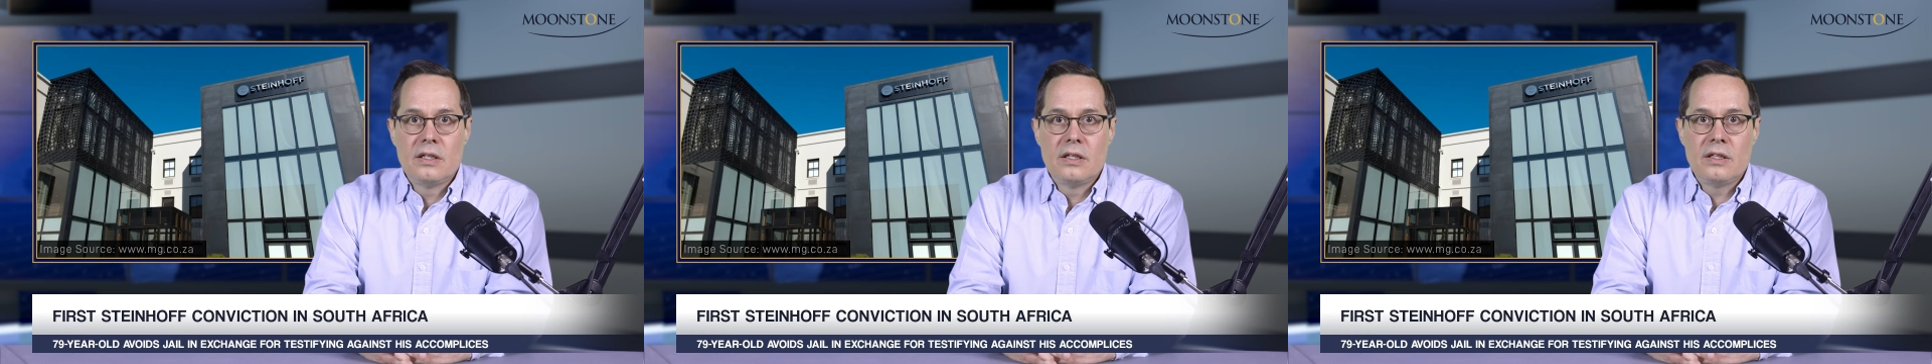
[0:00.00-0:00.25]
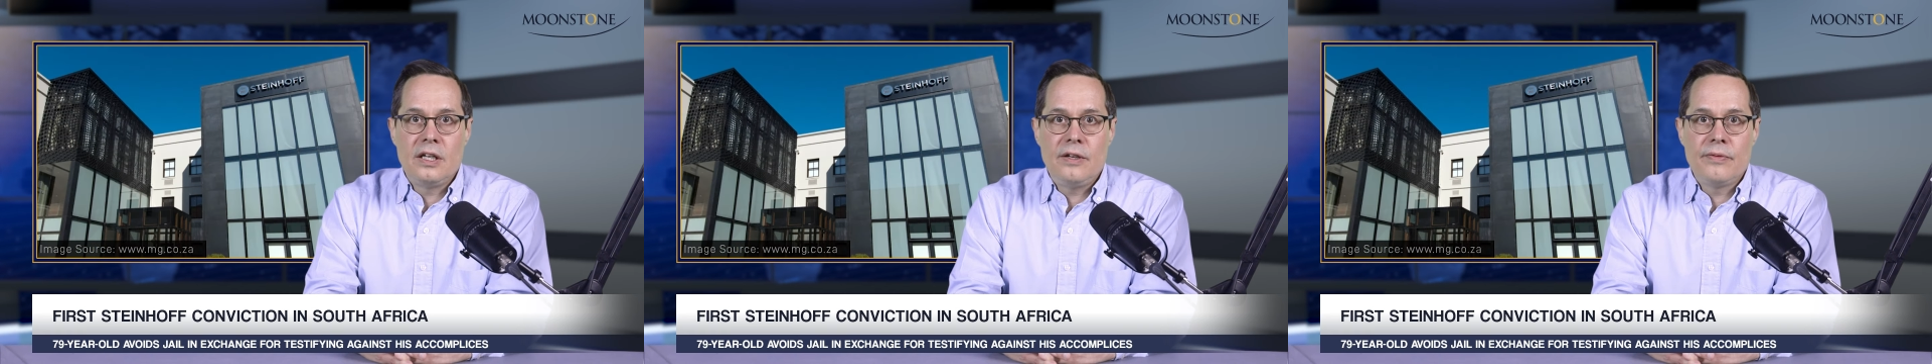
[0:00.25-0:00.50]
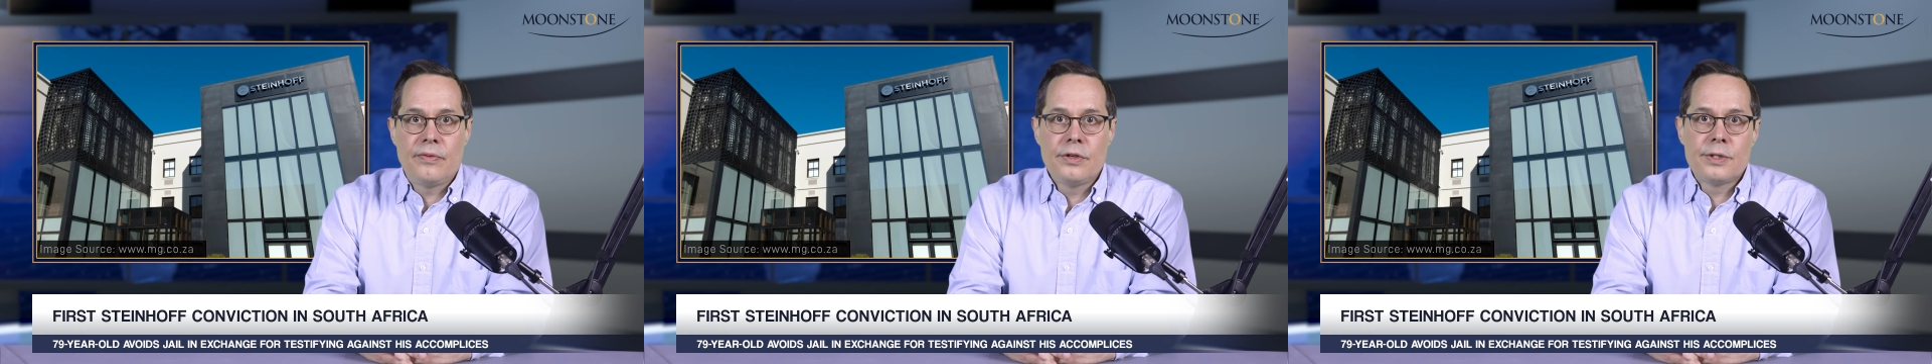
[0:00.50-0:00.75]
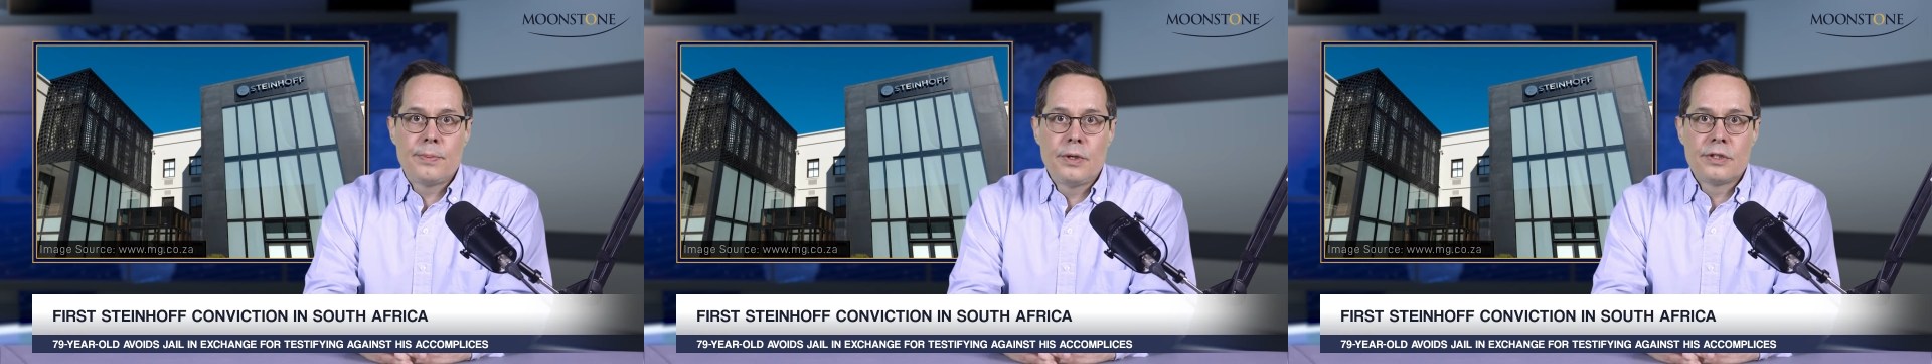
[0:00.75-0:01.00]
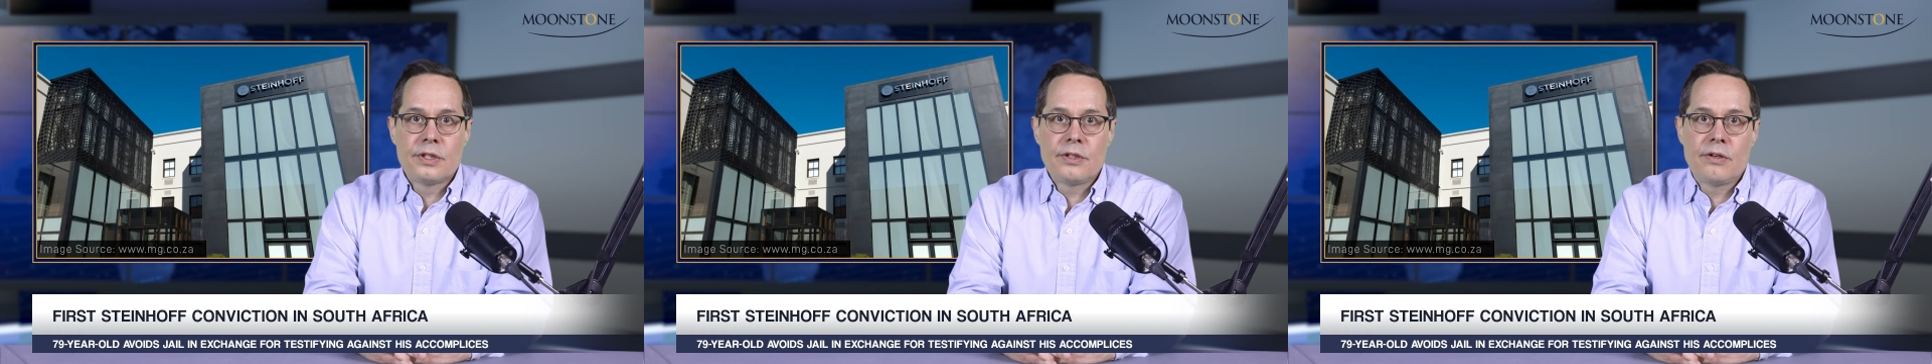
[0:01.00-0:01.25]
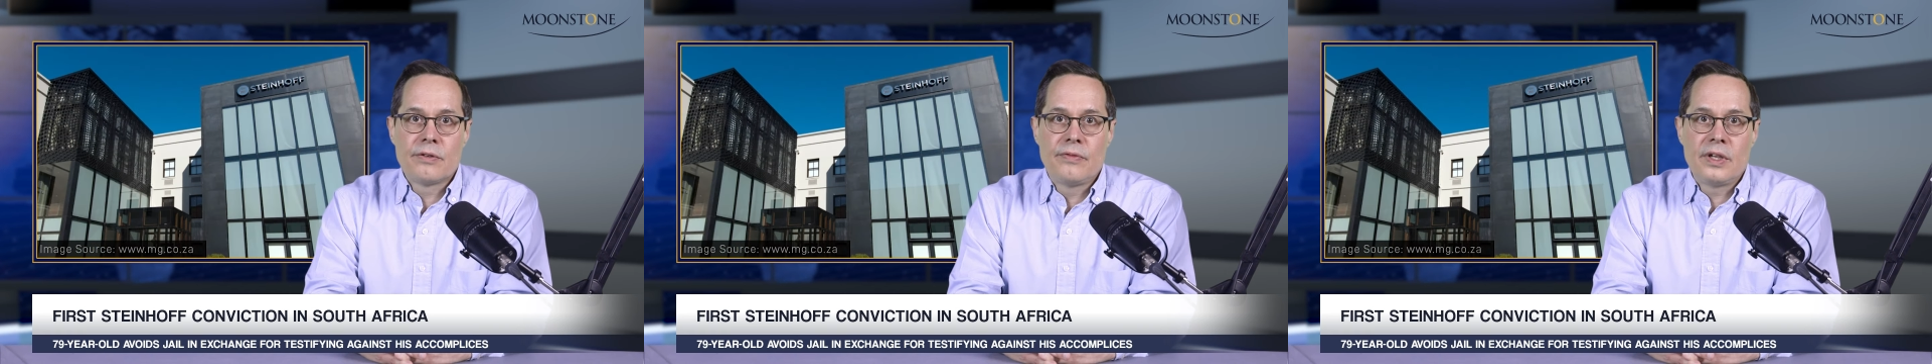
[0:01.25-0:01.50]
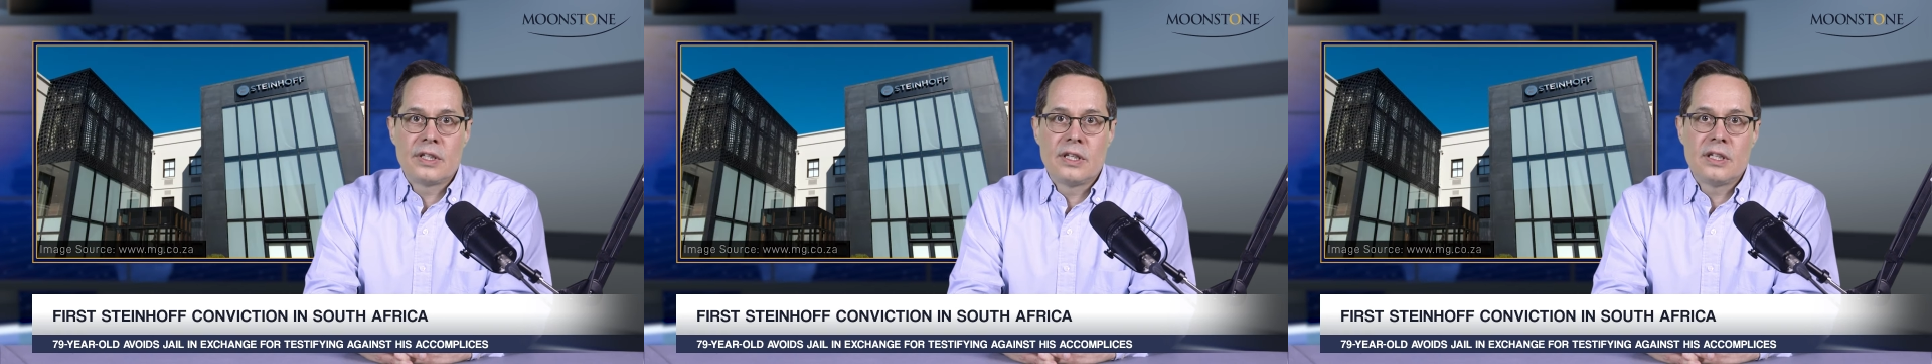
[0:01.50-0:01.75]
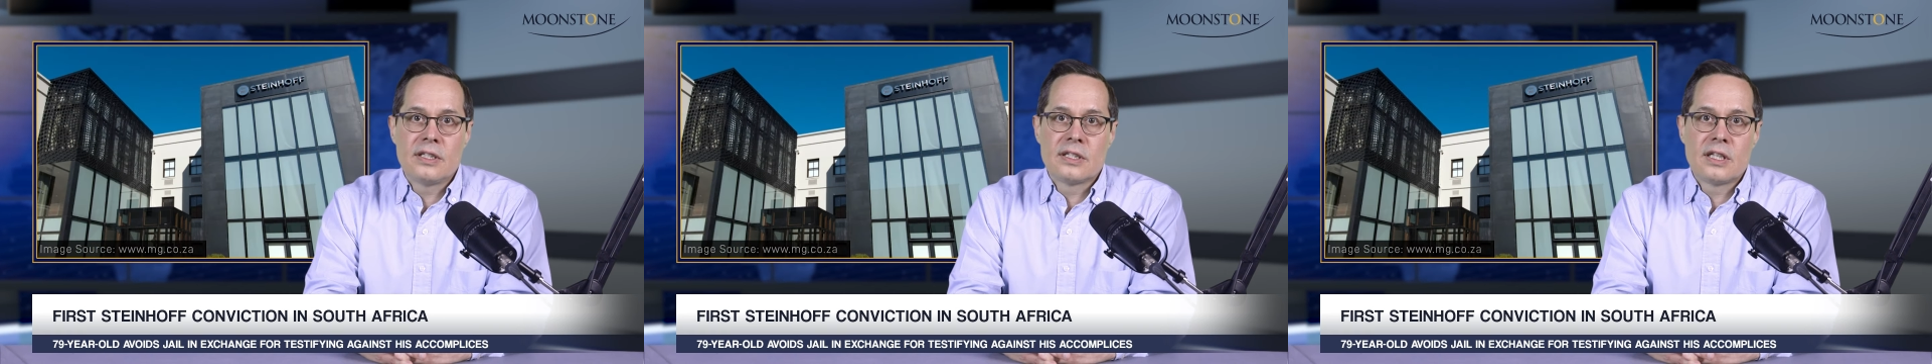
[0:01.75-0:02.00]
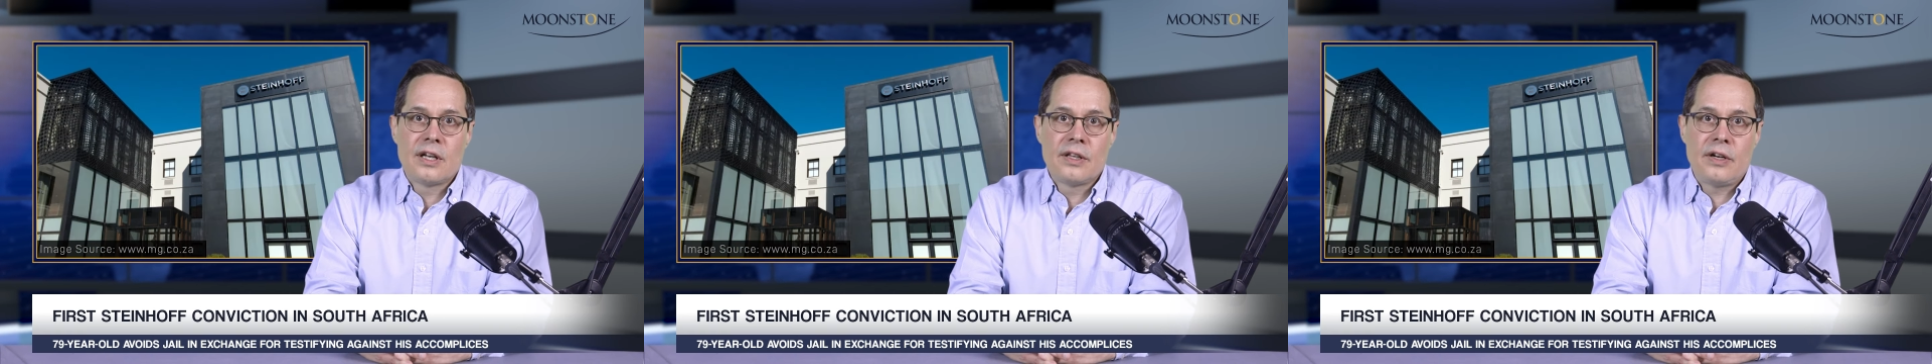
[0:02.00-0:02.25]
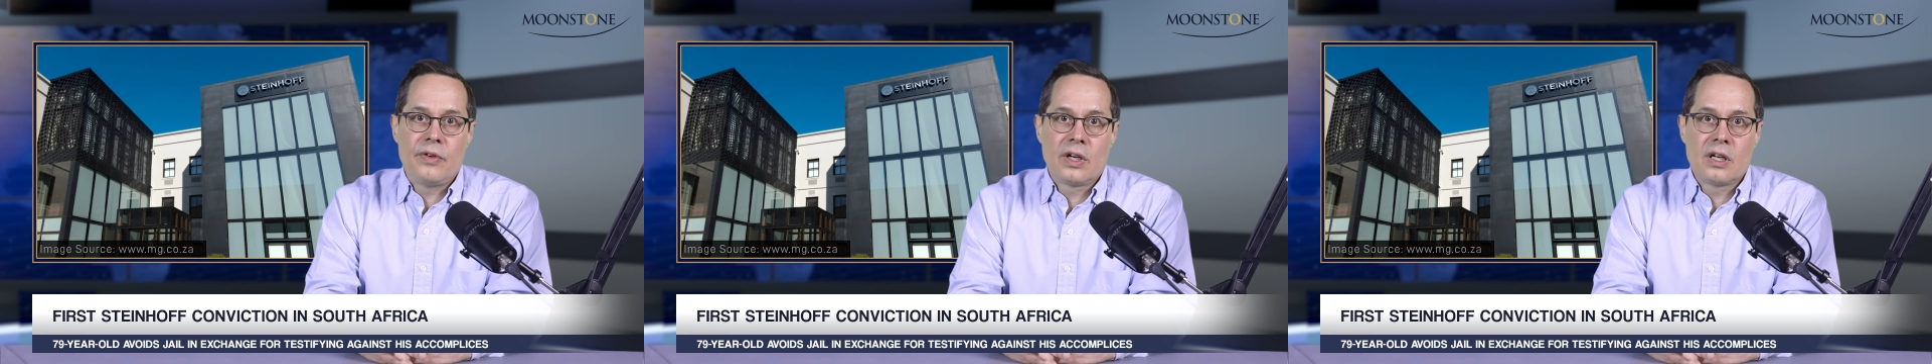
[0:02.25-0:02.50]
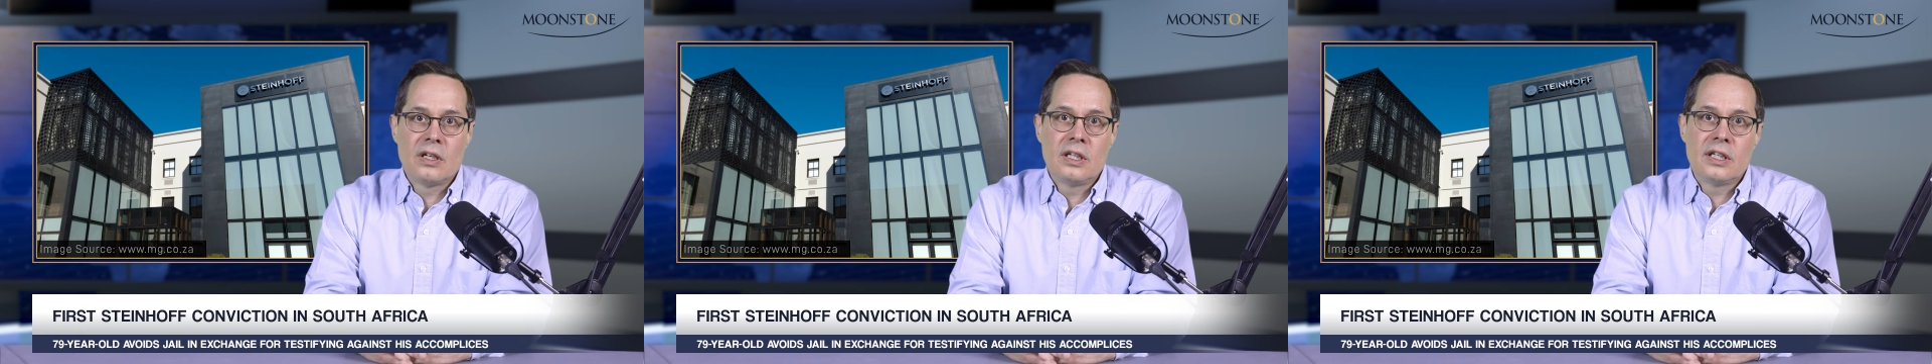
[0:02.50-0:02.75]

The first person convicted in South Africa